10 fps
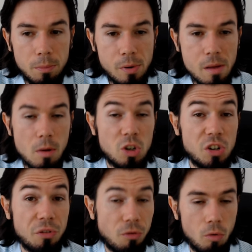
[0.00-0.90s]
pretty much
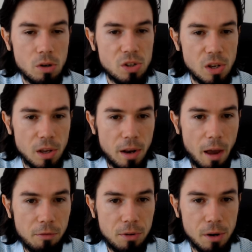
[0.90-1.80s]
enforcing it
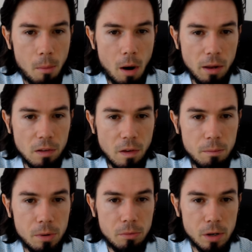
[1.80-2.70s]
after the markets
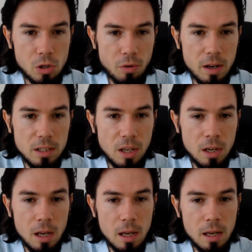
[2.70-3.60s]
had been retracing